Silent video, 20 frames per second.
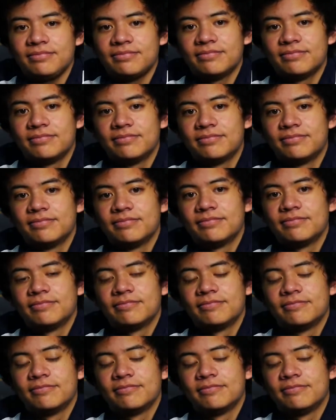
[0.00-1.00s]

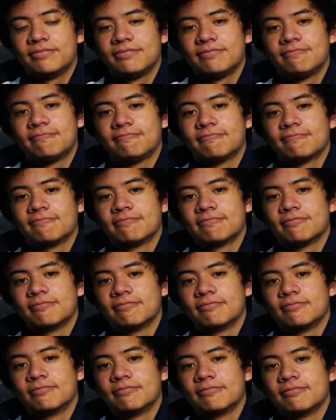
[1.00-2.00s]

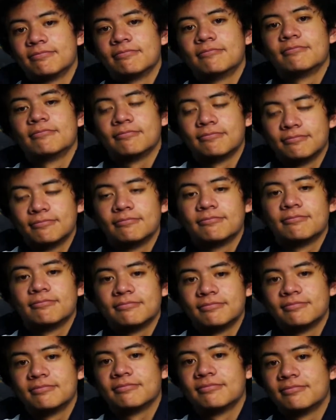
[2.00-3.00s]

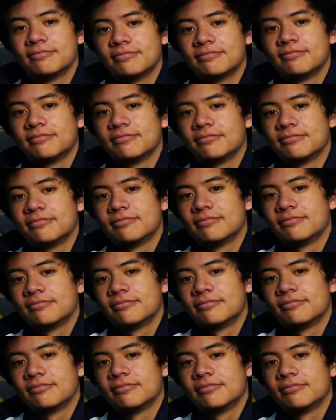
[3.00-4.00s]

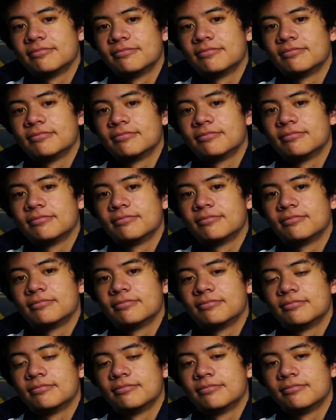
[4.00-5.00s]

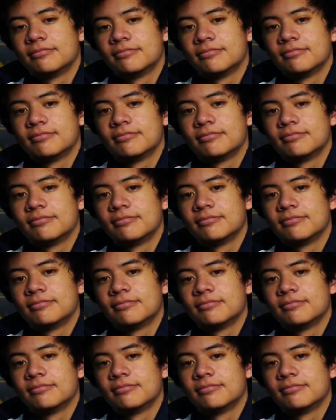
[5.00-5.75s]
The person shown says nothing.